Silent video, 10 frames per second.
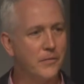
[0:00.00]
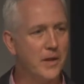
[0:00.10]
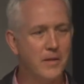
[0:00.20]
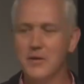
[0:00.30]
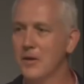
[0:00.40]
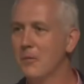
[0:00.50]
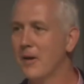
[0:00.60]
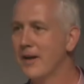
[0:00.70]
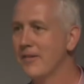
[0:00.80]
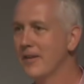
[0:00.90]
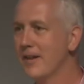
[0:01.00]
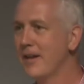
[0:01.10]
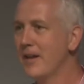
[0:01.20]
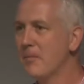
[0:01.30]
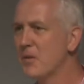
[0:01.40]
giving away
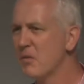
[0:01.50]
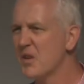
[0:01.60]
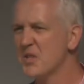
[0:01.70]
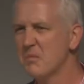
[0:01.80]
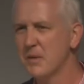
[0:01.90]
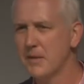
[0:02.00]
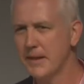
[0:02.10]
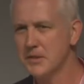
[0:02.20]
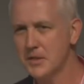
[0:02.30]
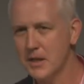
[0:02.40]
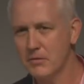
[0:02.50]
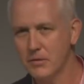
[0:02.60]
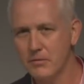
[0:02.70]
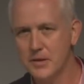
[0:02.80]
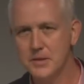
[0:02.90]
the recipe, that
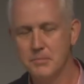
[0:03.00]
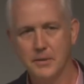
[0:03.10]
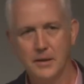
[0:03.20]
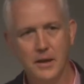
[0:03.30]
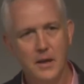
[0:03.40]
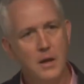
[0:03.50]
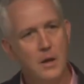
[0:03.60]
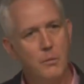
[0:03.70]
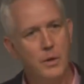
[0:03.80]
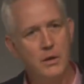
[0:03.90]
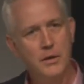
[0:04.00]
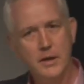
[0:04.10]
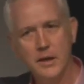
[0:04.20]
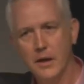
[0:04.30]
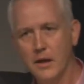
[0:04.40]
secret recipe. We're not
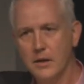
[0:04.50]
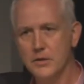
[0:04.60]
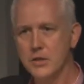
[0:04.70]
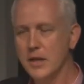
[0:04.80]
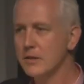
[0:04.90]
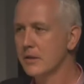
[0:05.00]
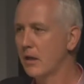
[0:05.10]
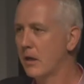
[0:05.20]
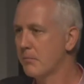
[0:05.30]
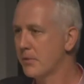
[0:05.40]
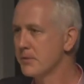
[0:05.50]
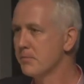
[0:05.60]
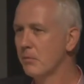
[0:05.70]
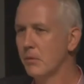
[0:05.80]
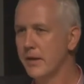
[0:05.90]
in a large centre like
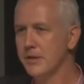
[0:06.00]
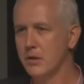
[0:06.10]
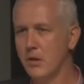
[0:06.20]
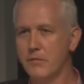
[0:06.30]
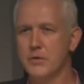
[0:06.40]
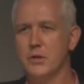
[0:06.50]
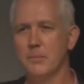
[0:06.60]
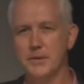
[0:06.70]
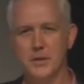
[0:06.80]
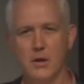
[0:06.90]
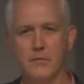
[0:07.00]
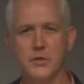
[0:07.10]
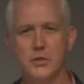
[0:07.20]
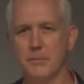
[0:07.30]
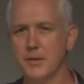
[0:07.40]
Brisbane where there's a coffee shop, there's a coffee
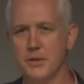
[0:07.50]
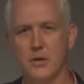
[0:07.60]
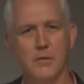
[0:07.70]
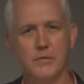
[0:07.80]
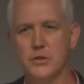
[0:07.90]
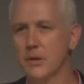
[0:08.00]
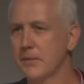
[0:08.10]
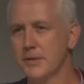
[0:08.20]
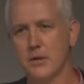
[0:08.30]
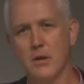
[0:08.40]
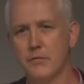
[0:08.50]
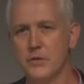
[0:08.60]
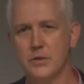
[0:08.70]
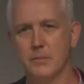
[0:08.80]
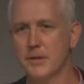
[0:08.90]
shop, there's a coffee shop, there's a coffee
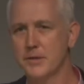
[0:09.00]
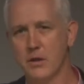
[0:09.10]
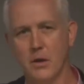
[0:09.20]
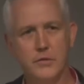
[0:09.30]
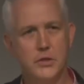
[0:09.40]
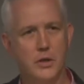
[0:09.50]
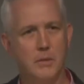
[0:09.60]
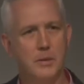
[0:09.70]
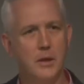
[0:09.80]
shop, there's a coffee shop.